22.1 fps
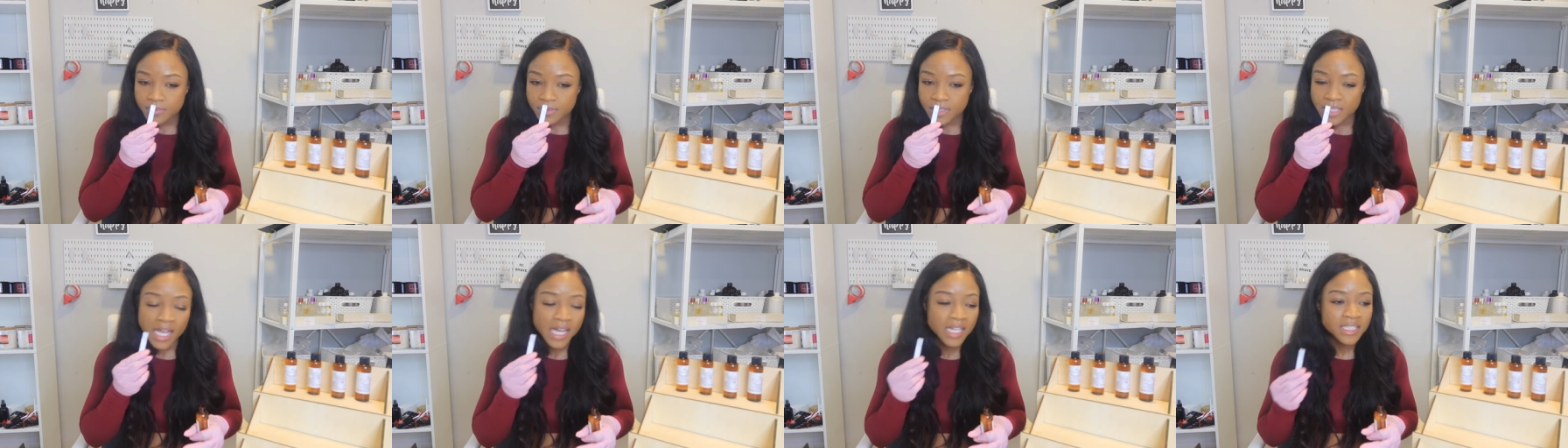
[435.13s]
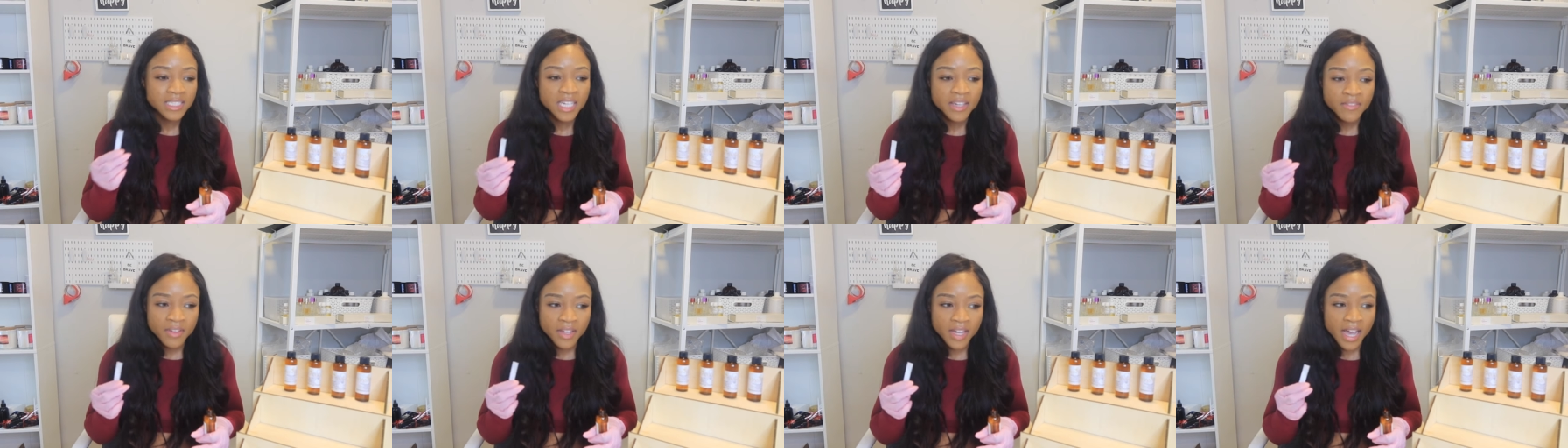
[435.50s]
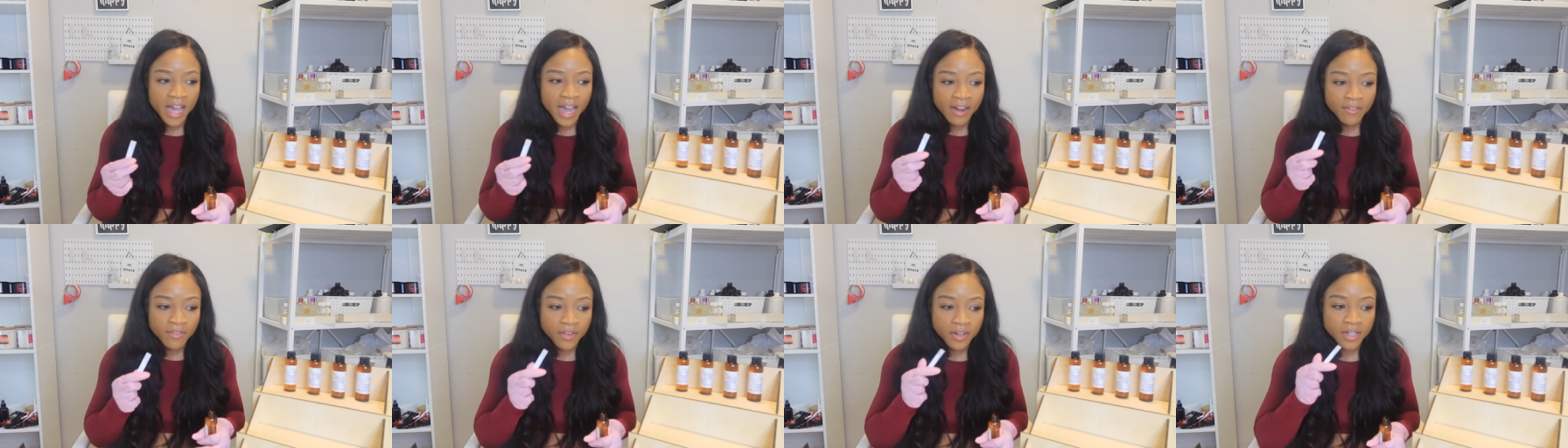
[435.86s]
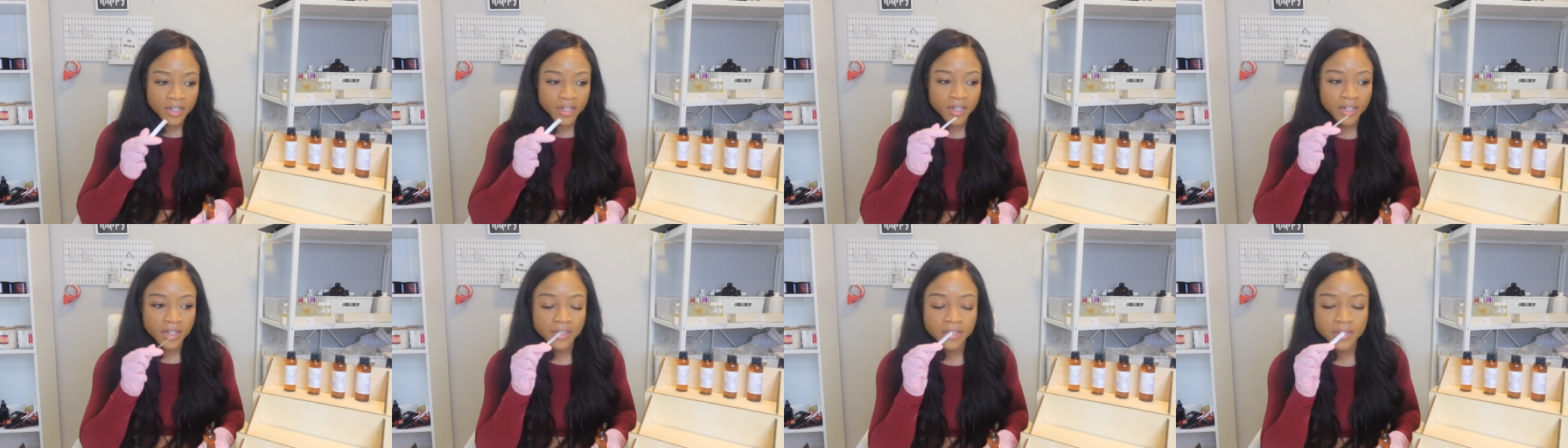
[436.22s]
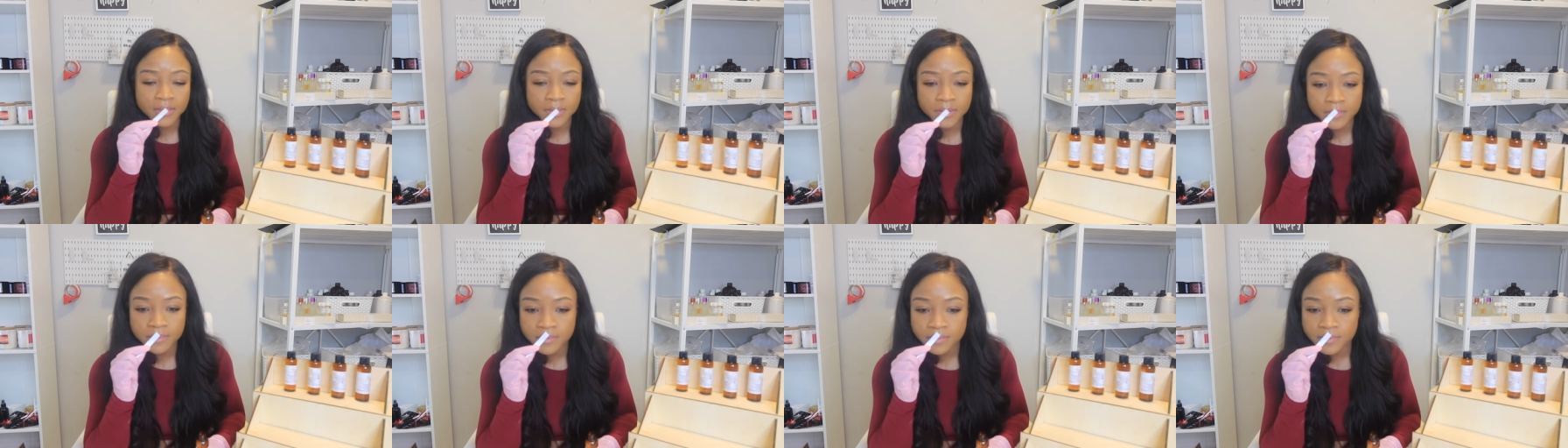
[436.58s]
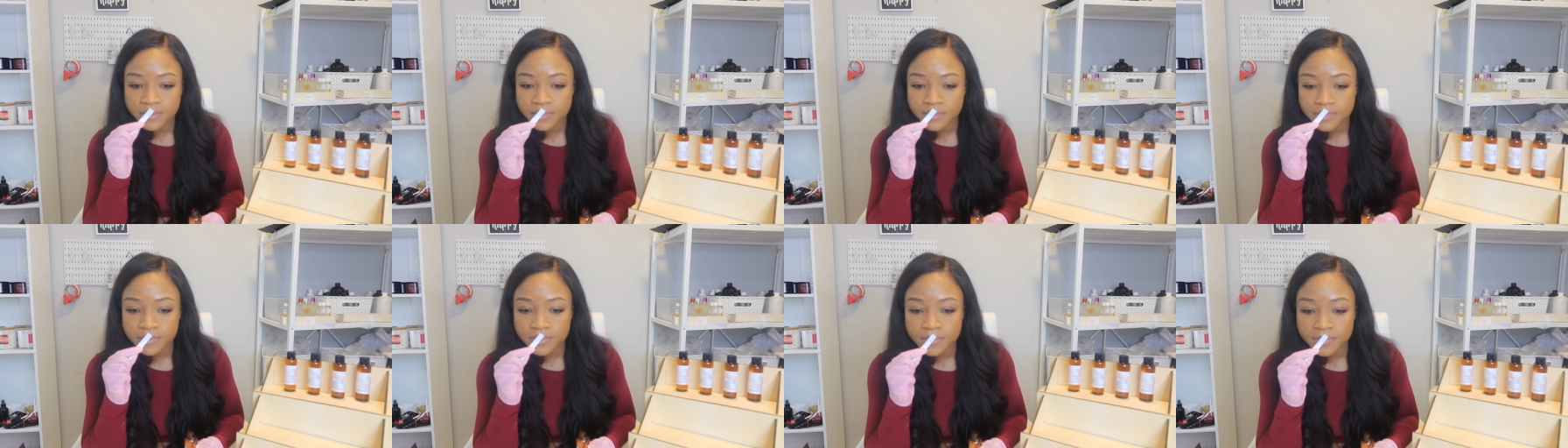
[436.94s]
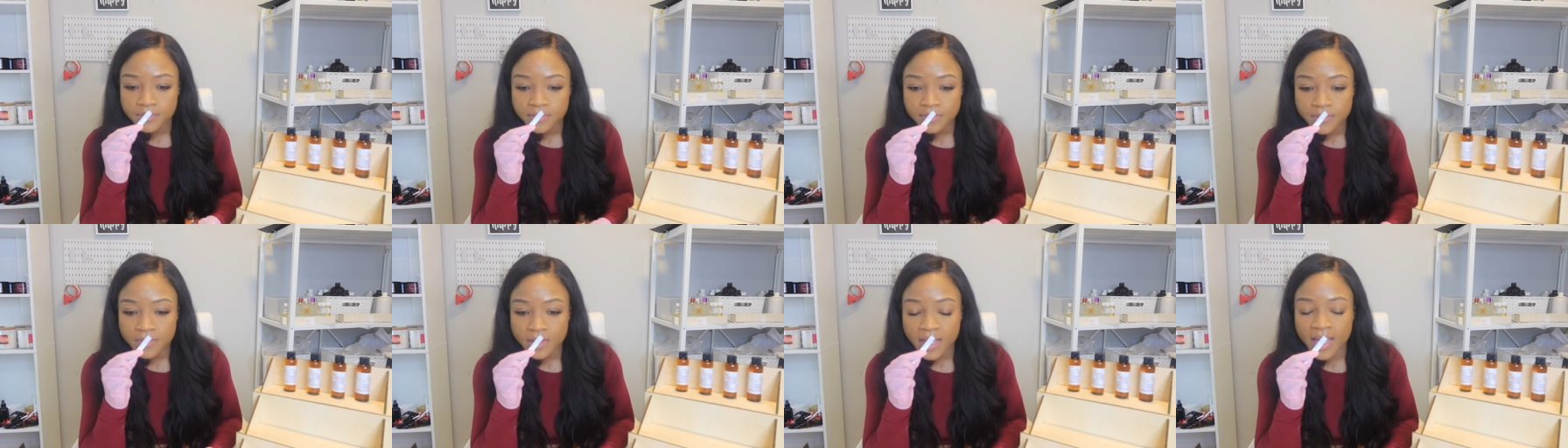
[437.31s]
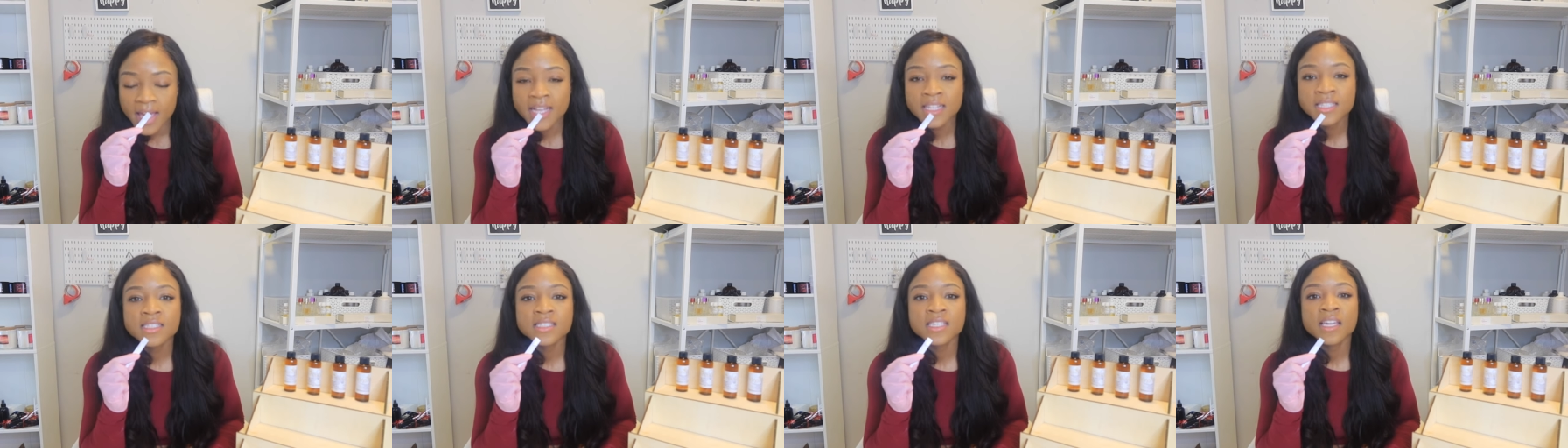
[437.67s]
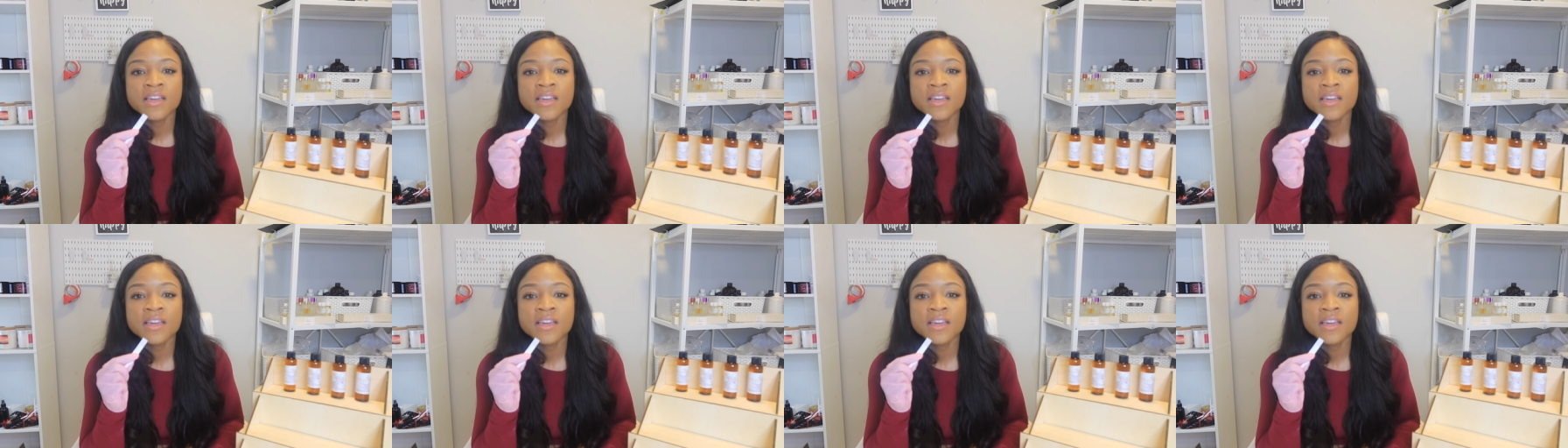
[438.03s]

Yeah, it's giving Africa. It's